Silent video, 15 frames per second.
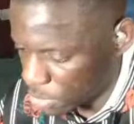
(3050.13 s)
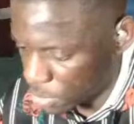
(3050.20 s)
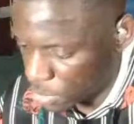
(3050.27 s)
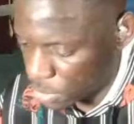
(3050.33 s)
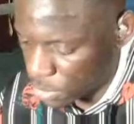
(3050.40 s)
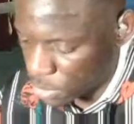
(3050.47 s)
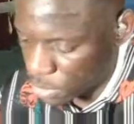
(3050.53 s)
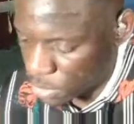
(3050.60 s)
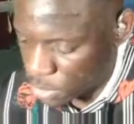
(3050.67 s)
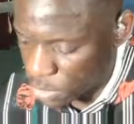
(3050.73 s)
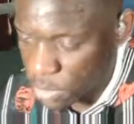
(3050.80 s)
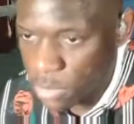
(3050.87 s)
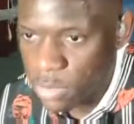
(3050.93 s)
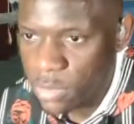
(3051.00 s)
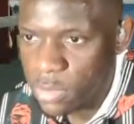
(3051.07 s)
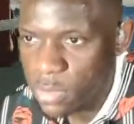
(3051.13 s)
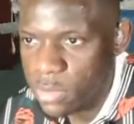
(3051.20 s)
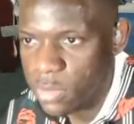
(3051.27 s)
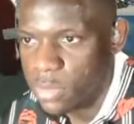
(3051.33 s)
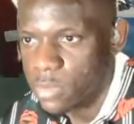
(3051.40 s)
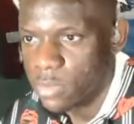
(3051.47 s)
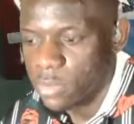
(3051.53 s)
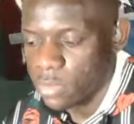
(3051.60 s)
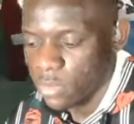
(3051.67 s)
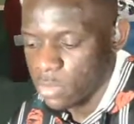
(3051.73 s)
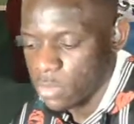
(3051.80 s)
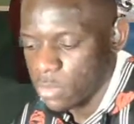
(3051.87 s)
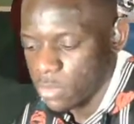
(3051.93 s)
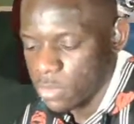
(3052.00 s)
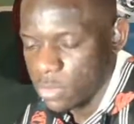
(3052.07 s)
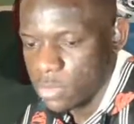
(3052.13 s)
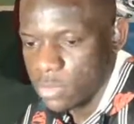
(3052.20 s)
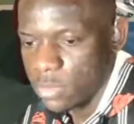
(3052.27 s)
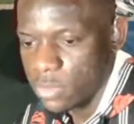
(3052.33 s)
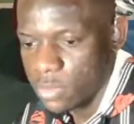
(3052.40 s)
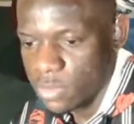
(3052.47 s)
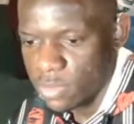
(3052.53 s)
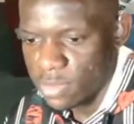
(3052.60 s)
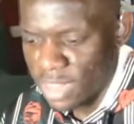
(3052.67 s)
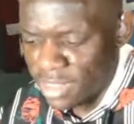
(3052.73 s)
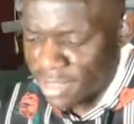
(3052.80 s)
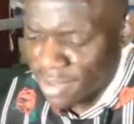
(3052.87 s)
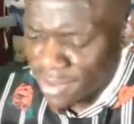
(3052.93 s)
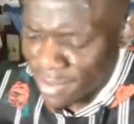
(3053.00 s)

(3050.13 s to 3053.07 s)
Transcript: about these little gates and shit when he knows what's about to be coming.